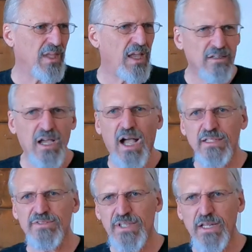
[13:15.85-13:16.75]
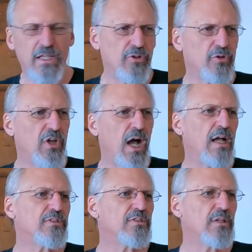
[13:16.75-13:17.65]
And God said, either
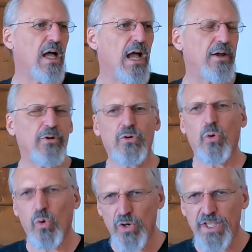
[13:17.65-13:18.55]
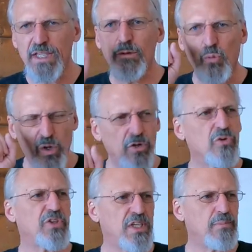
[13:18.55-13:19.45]
God's a liar or he
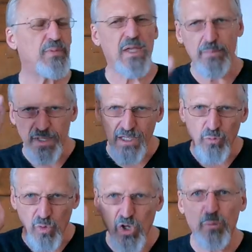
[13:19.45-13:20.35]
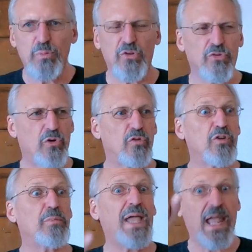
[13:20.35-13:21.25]
will keep them, he will preserve them,